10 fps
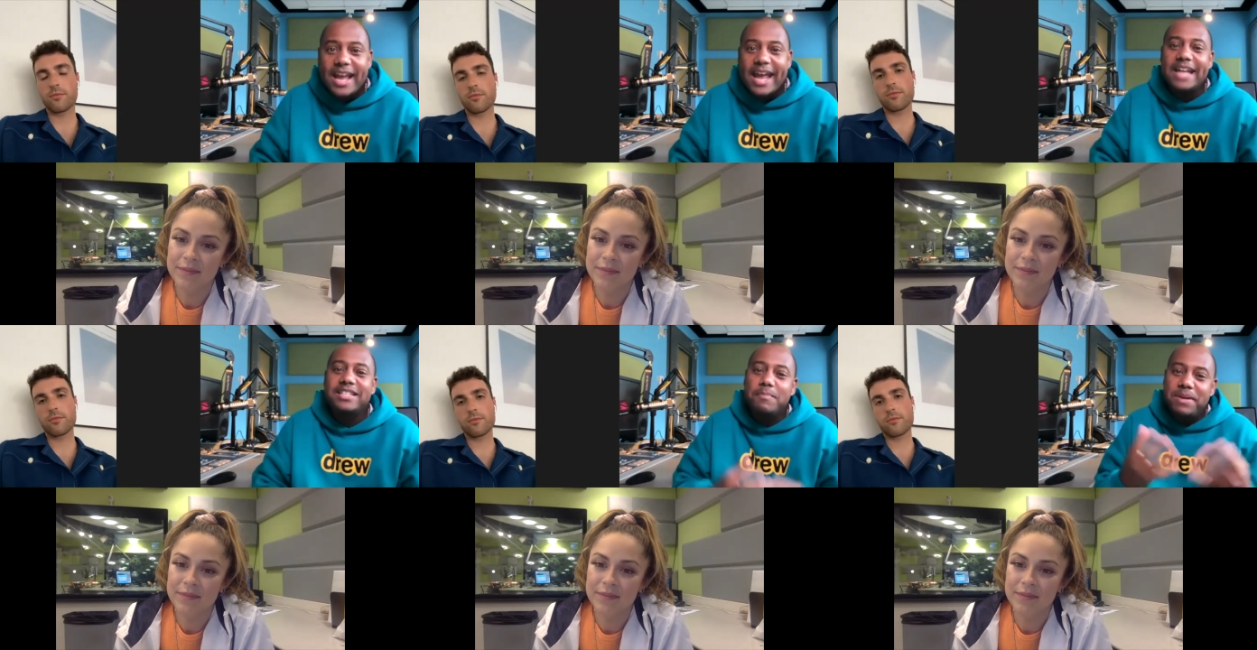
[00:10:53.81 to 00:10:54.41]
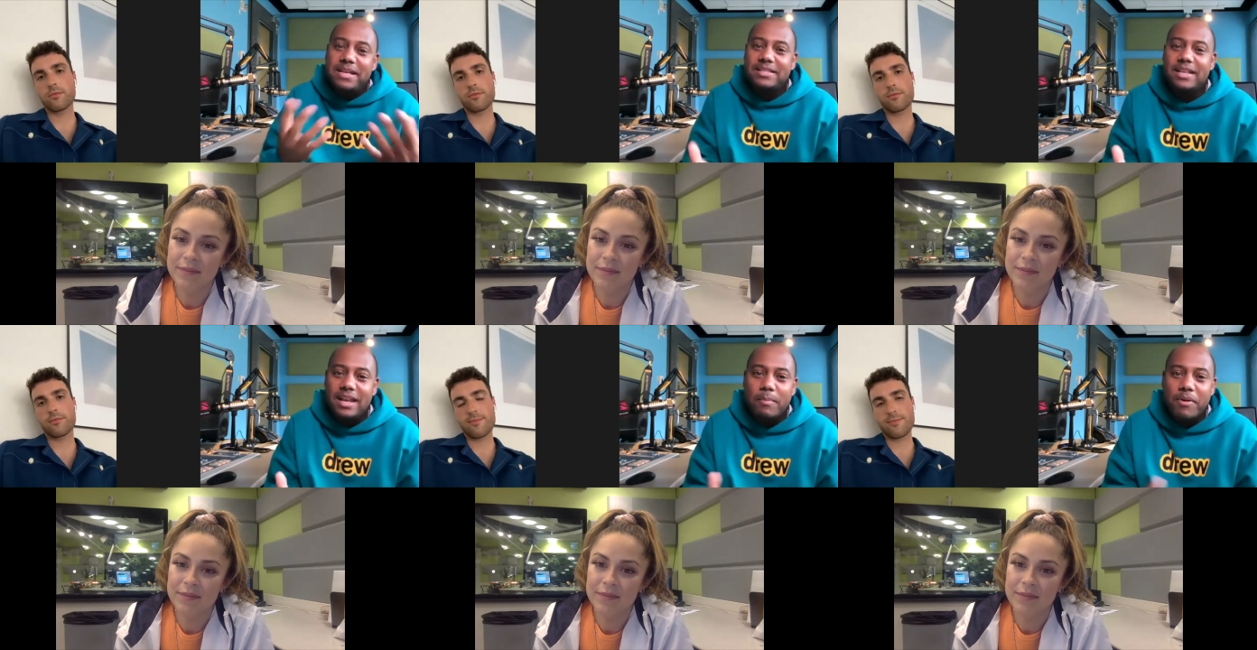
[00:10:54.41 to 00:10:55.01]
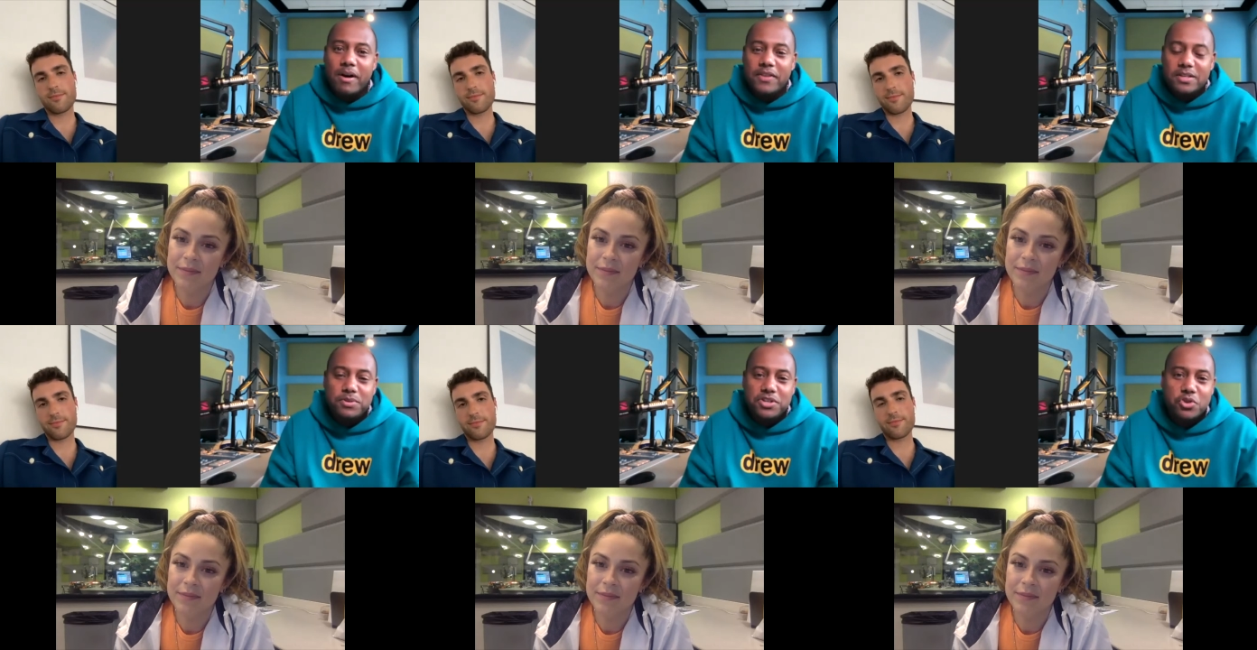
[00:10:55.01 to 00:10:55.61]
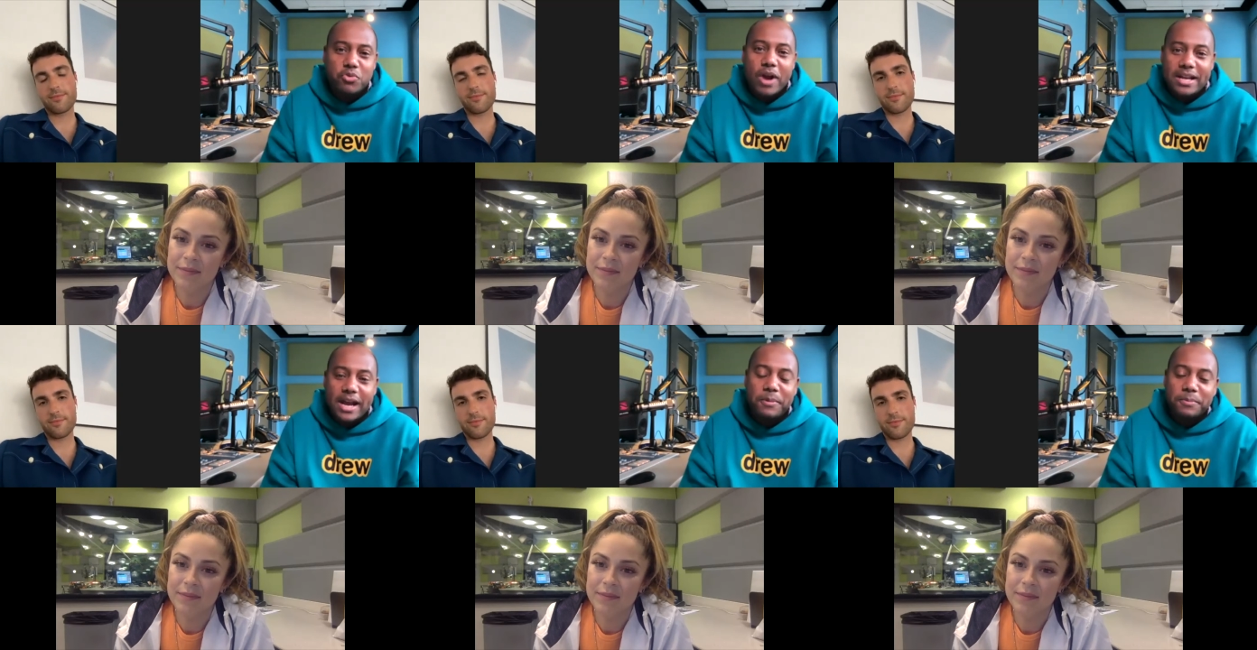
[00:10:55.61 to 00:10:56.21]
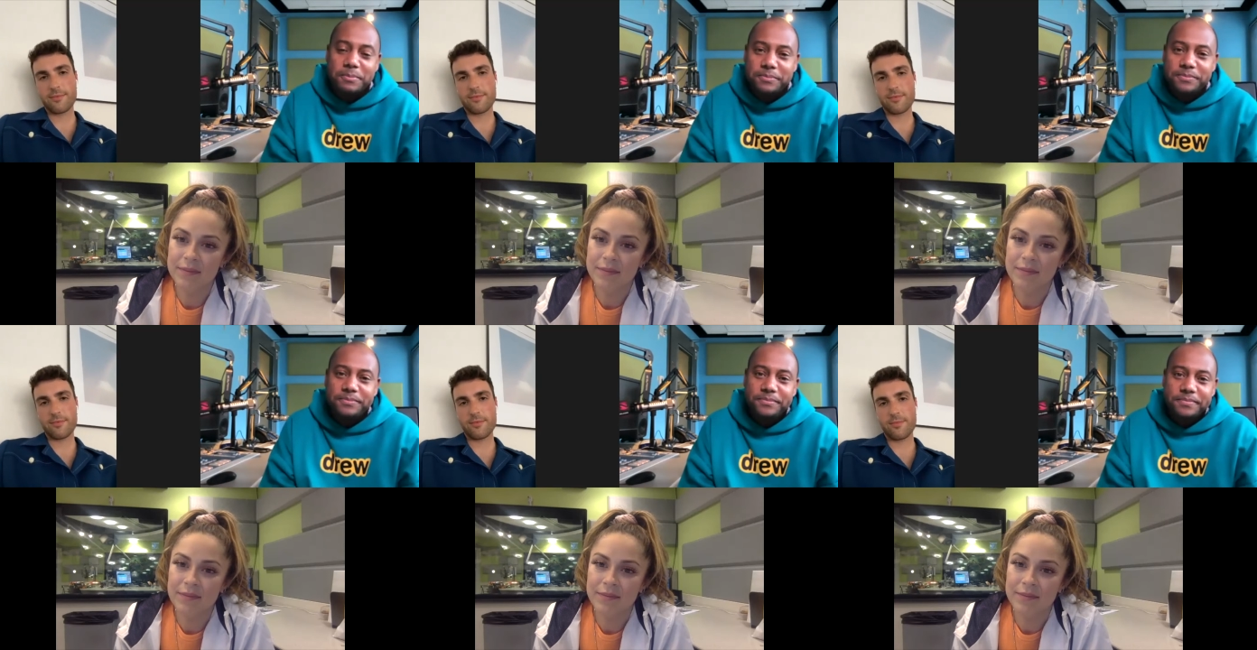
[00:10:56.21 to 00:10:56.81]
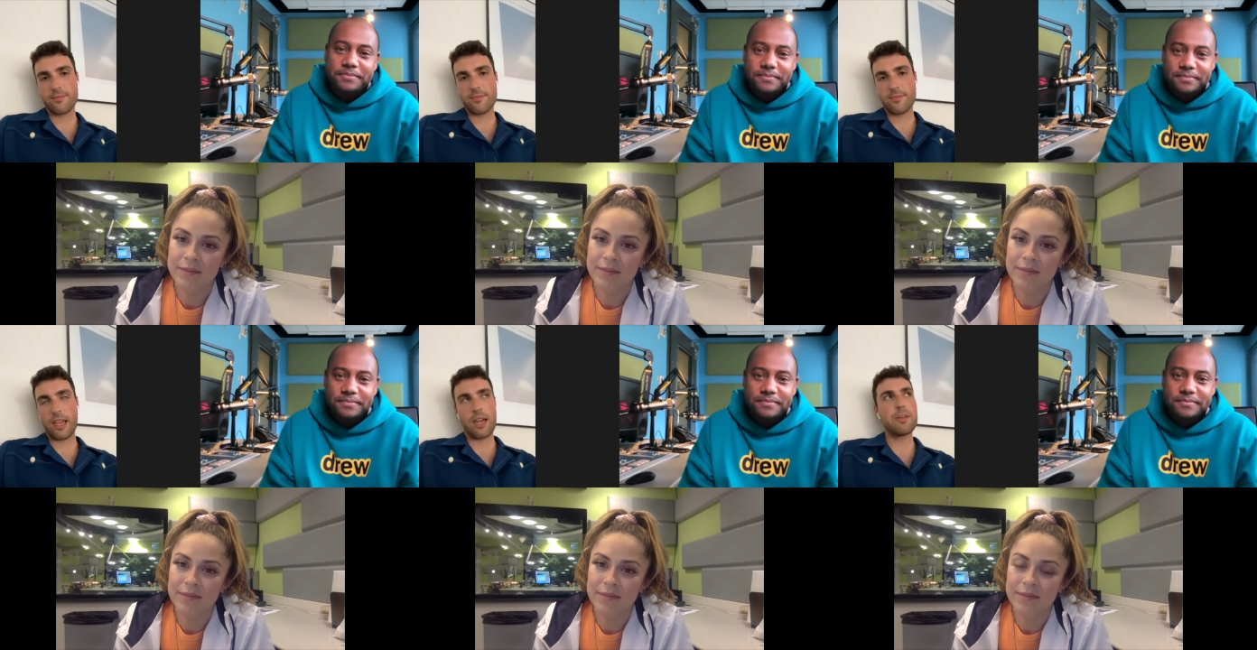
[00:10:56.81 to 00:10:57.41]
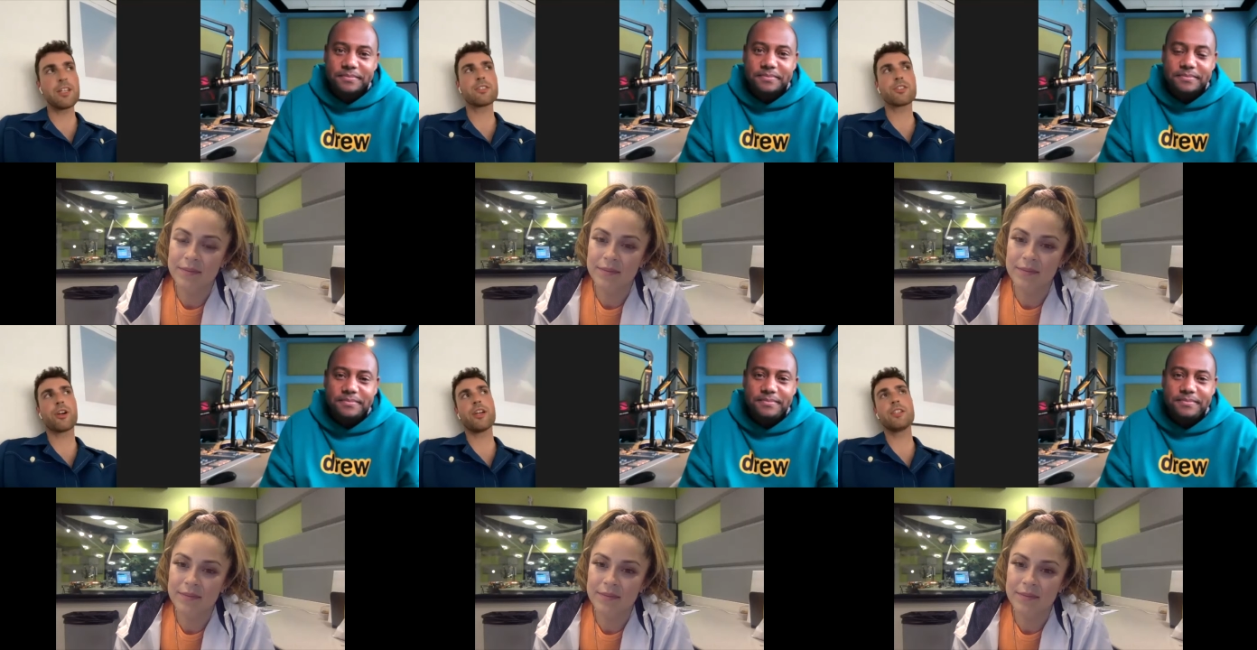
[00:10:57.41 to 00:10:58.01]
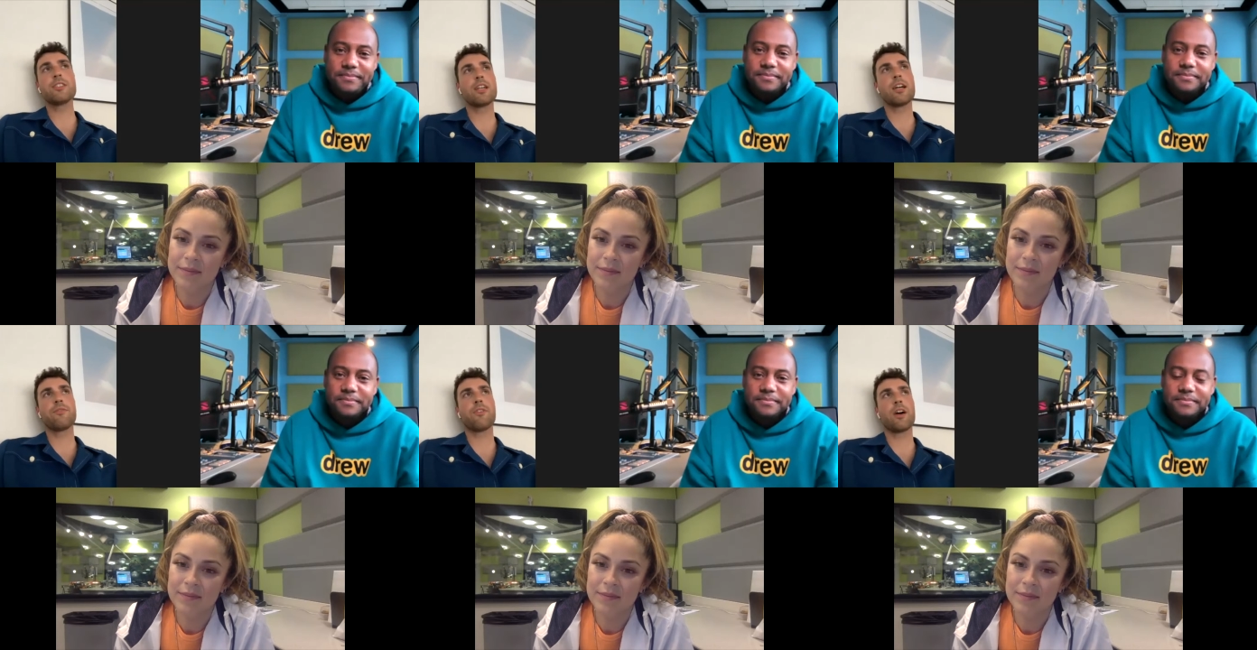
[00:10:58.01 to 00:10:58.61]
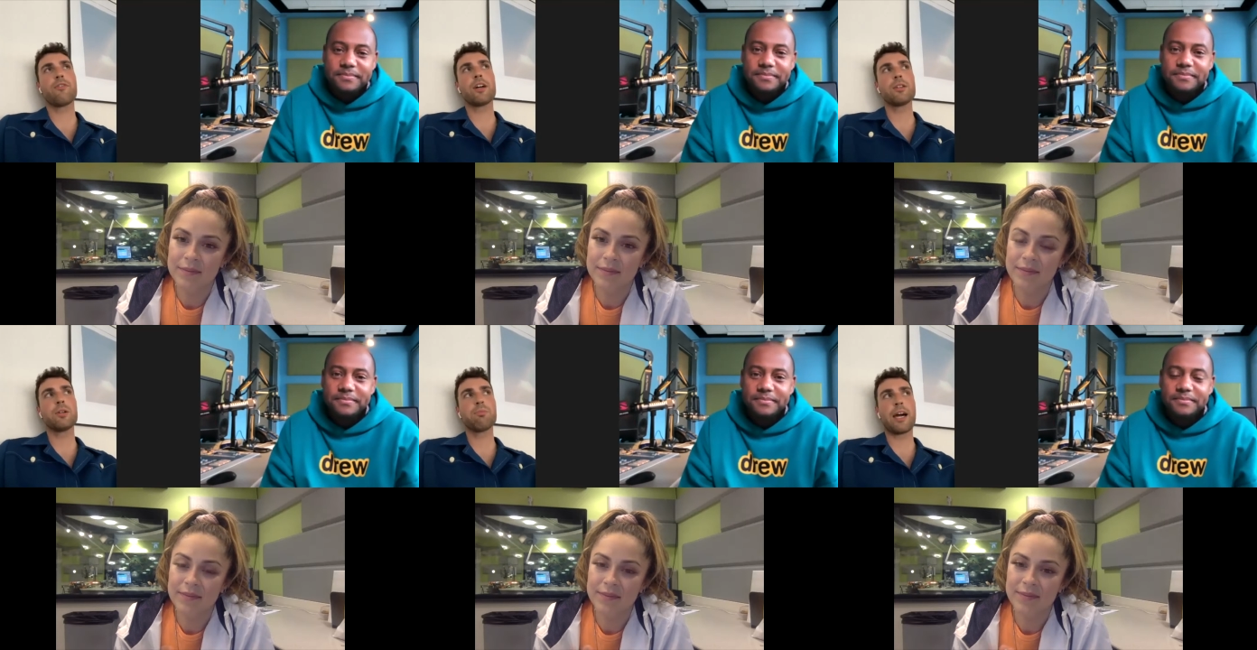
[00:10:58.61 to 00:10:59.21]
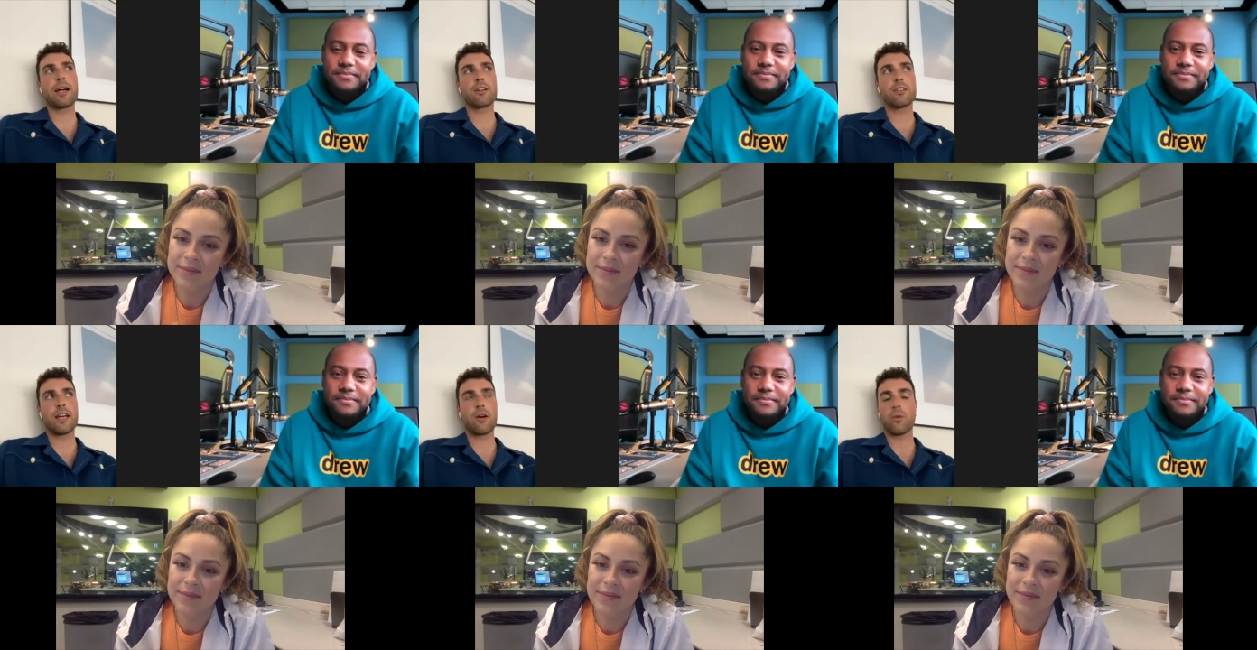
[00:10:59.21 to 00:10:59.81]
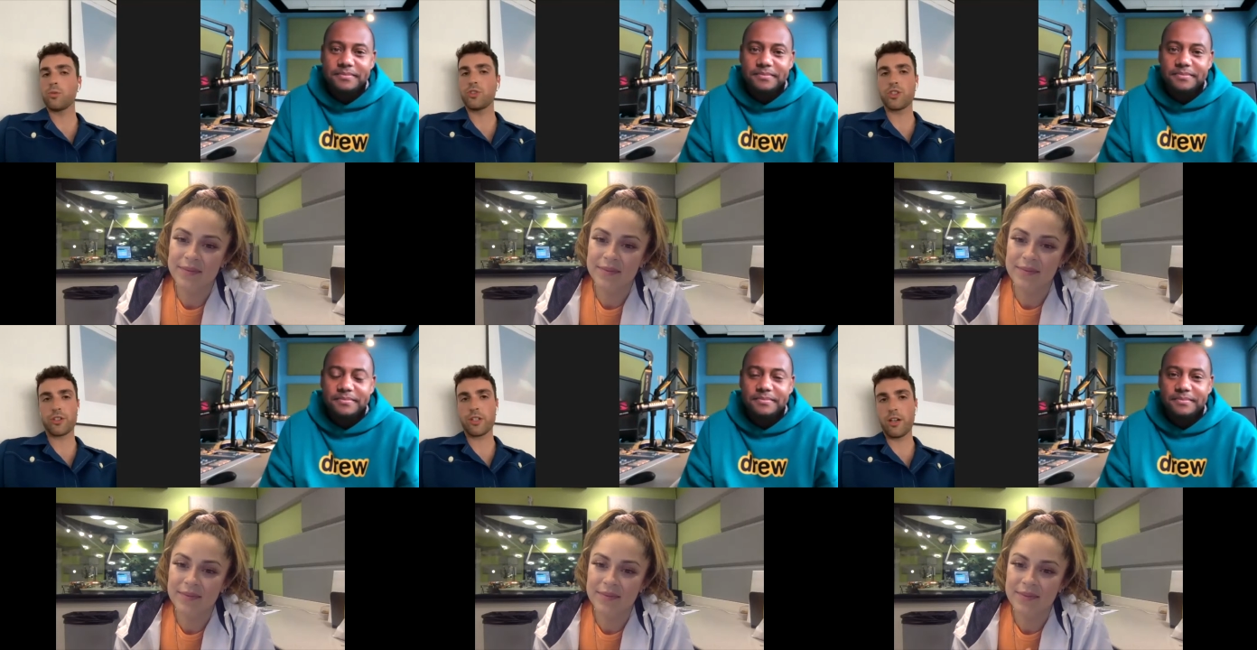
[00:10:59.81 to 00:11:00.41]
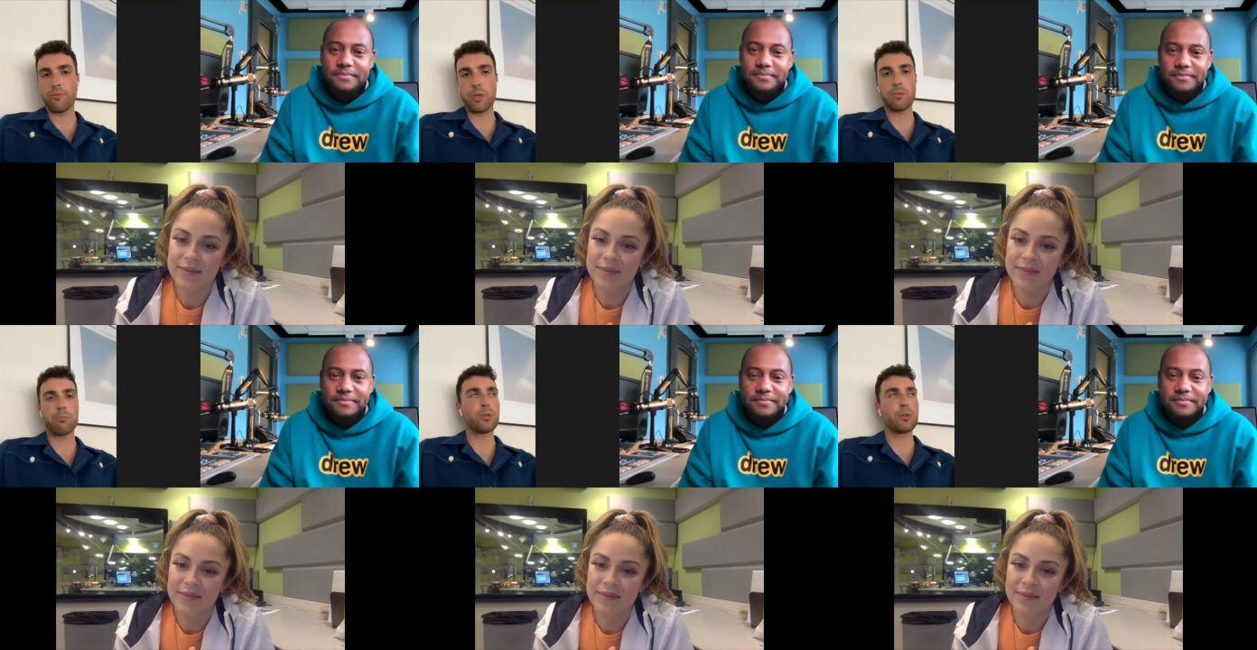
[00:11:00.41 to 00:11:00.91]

Speaker 1: and to be sitting upon this position right now?
Speaker 2: I mean, it's crazy. If I, if I look back on that whole journey of being